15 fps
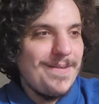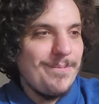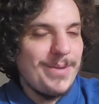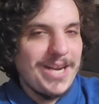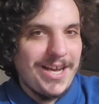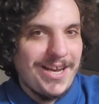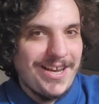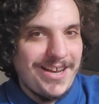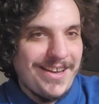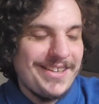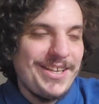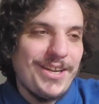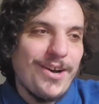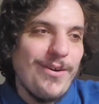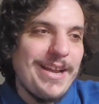
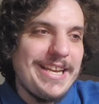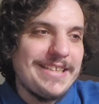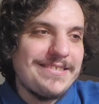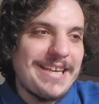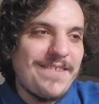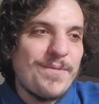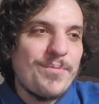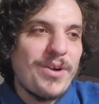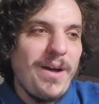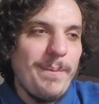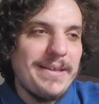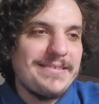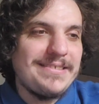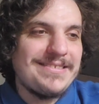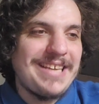But you know, and it's kind of a
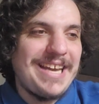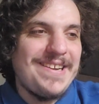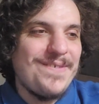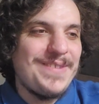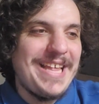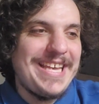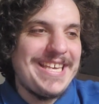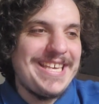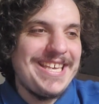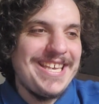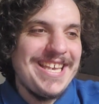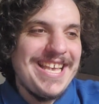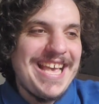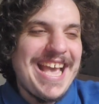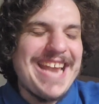promise. It's kind of like,
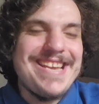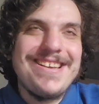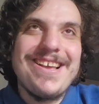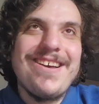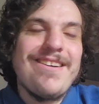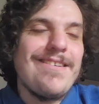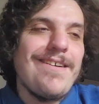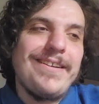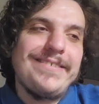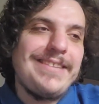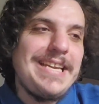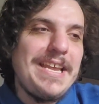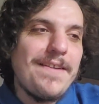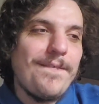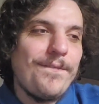and
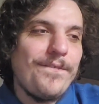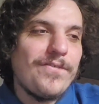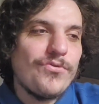honestly,